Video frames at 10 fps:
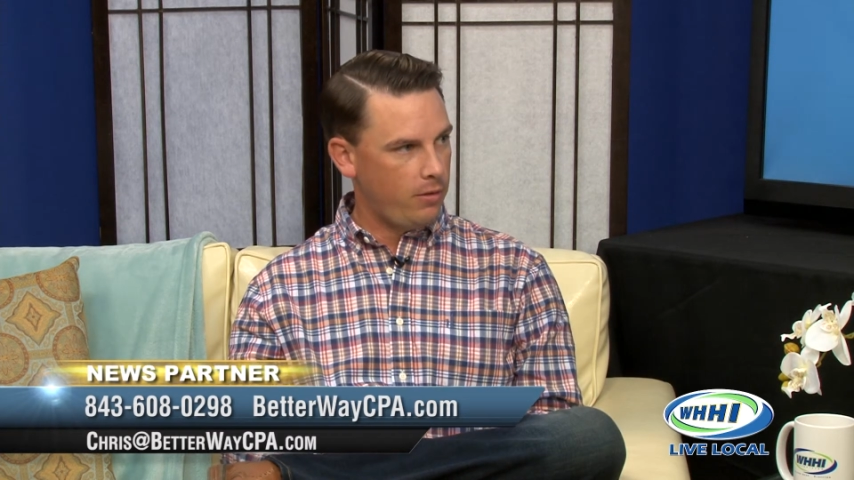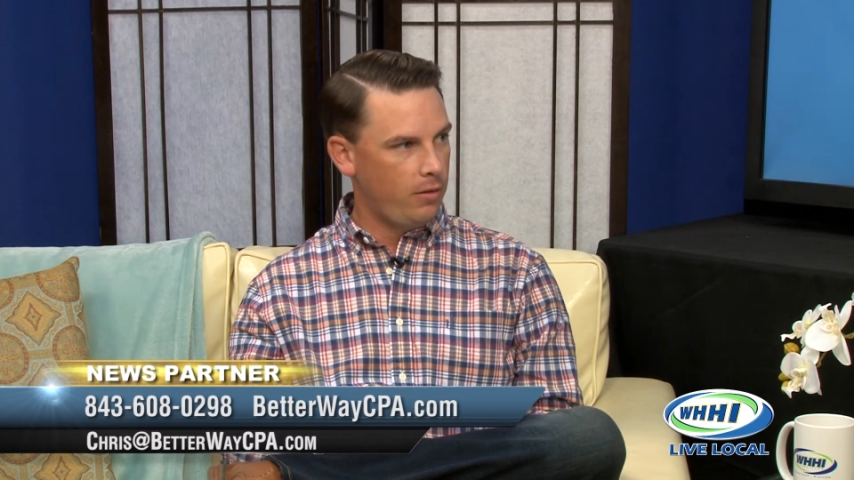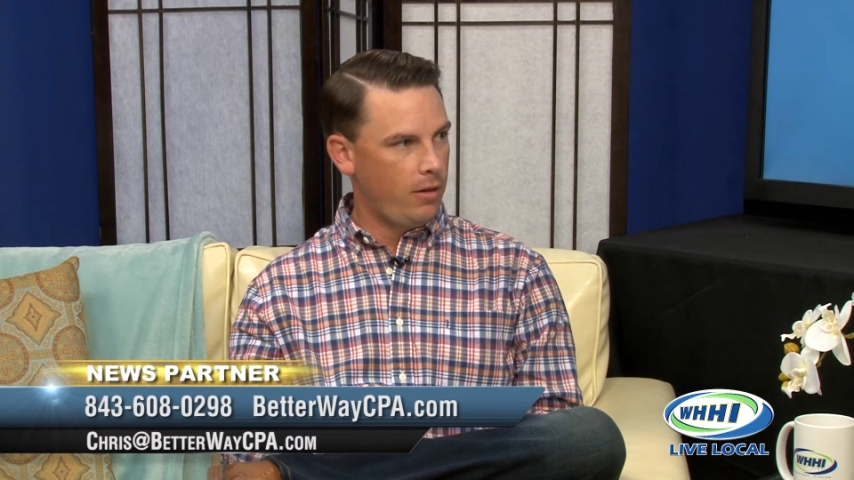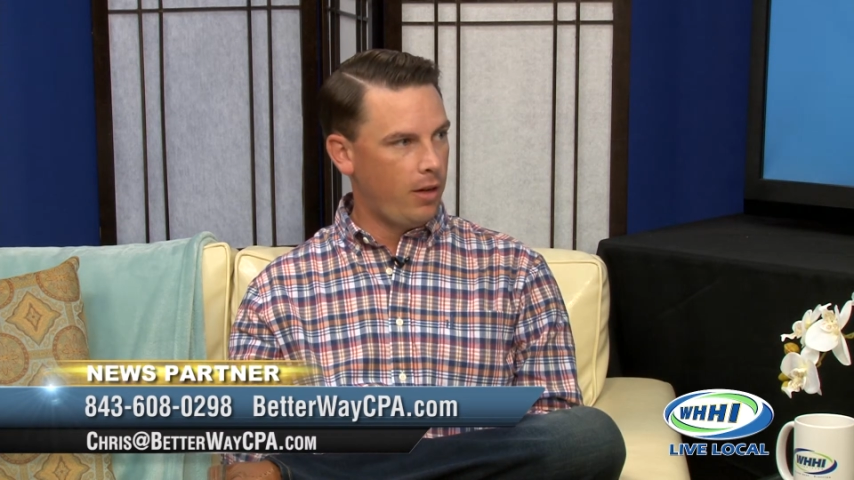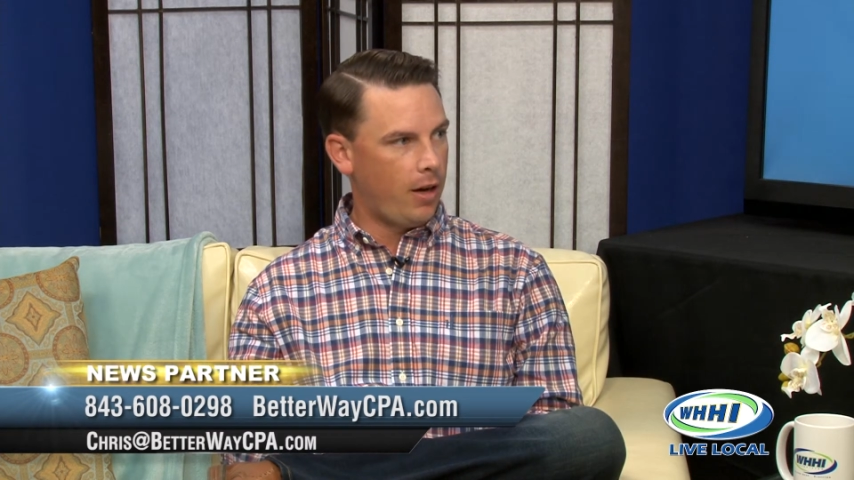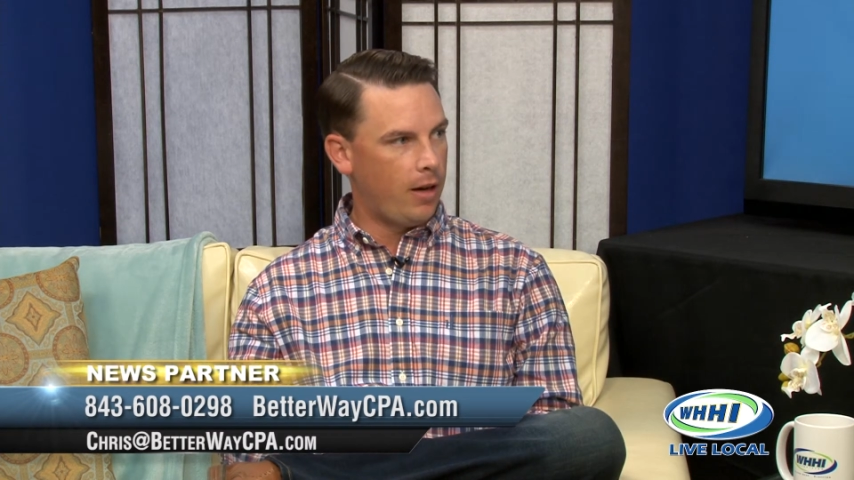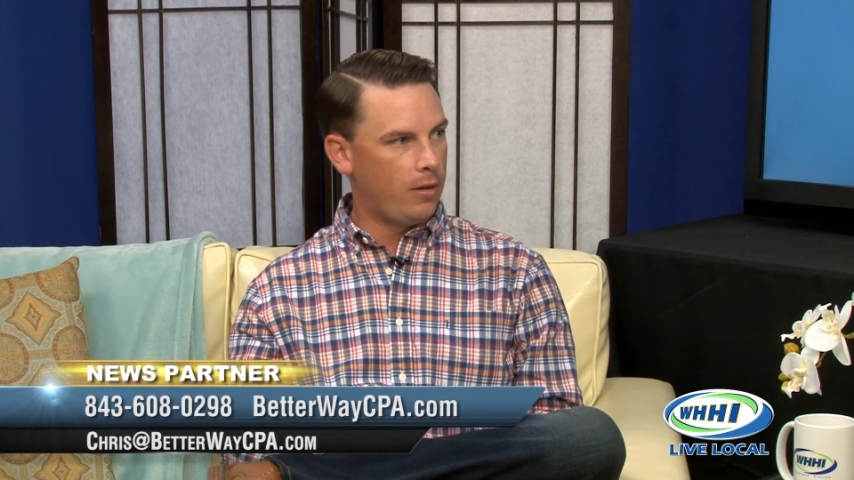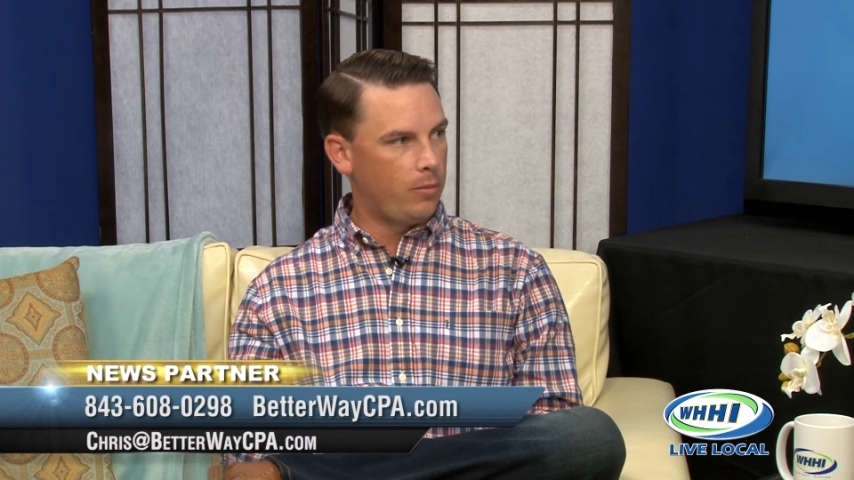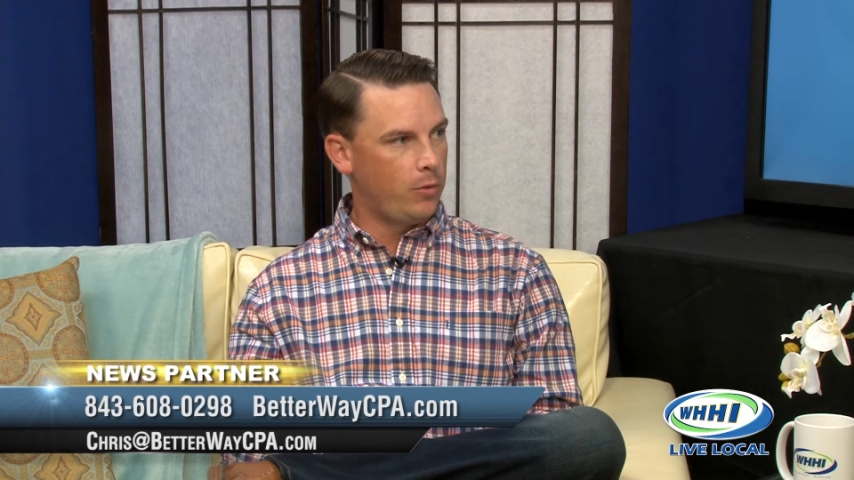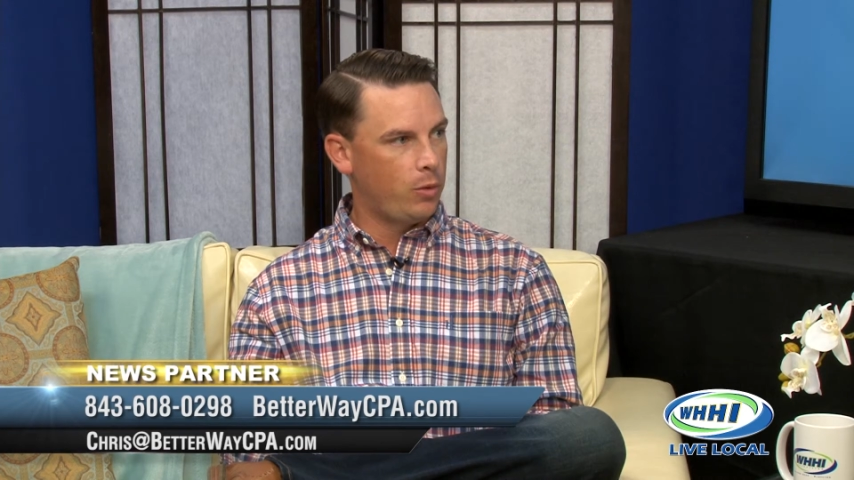Right.
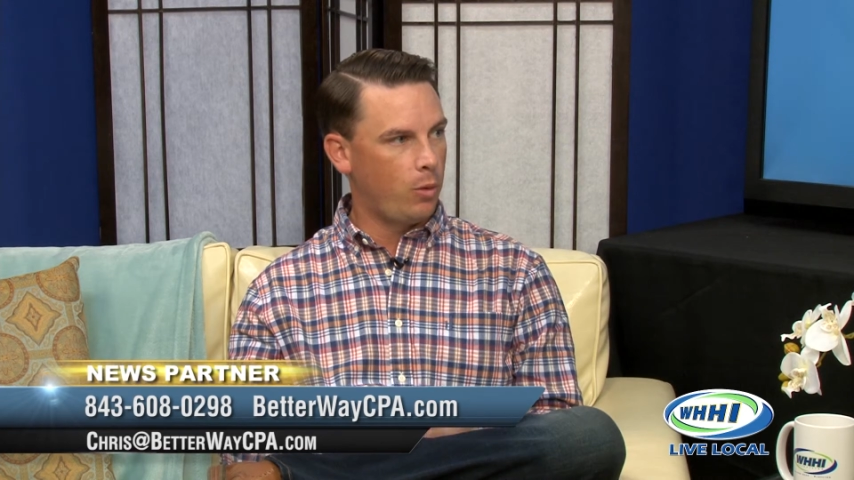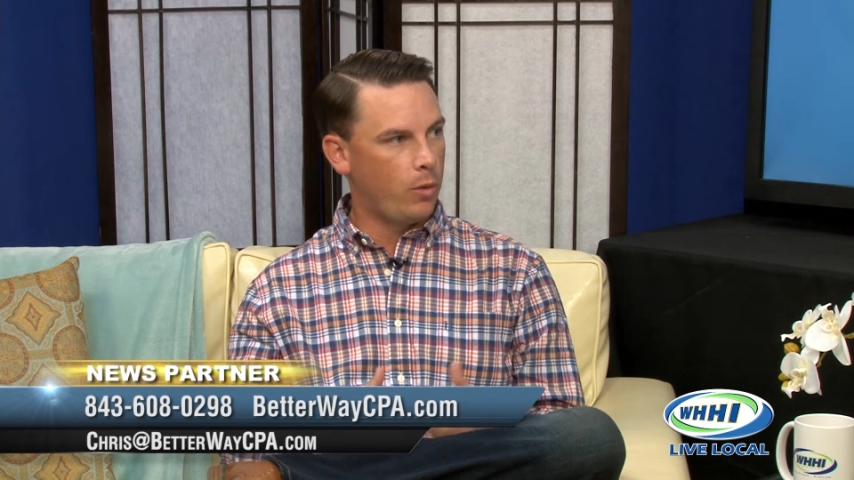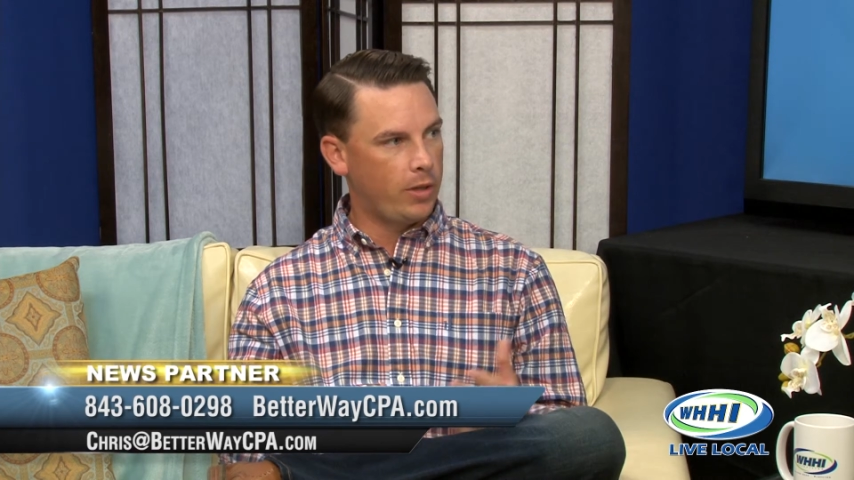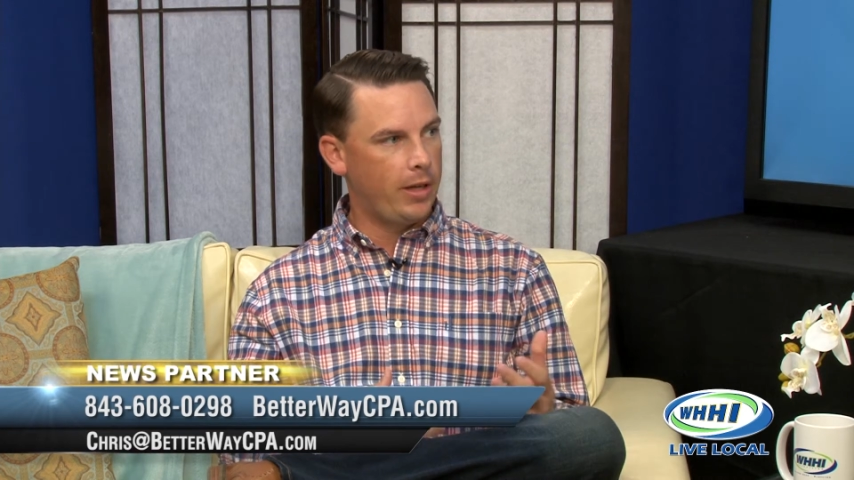Um, so we'll work